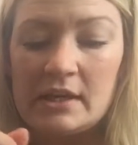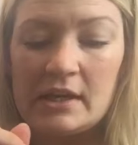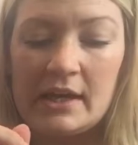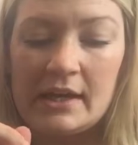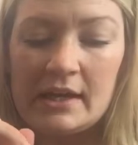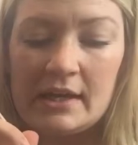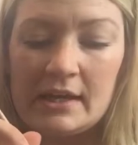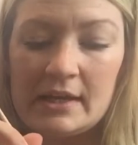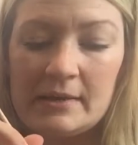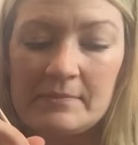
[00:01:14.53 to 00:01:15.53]

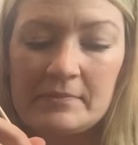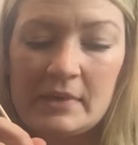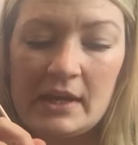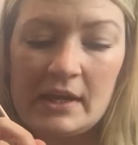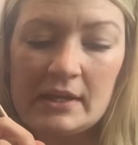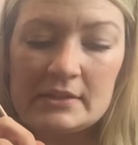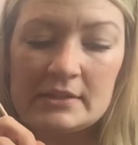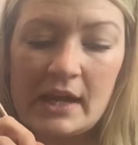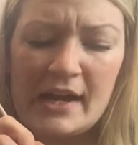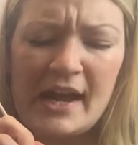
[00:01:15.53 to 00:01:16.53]

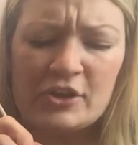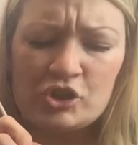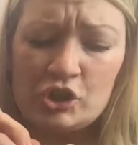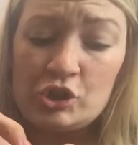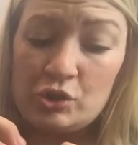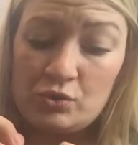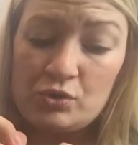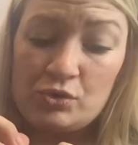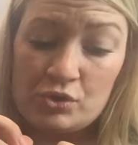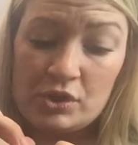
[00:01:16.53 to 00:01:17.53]
And I actually do
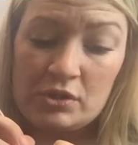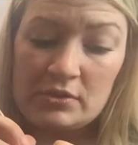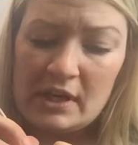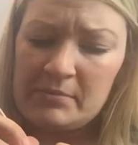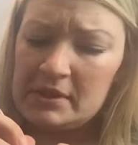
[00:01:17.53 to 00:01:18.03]
usually use that,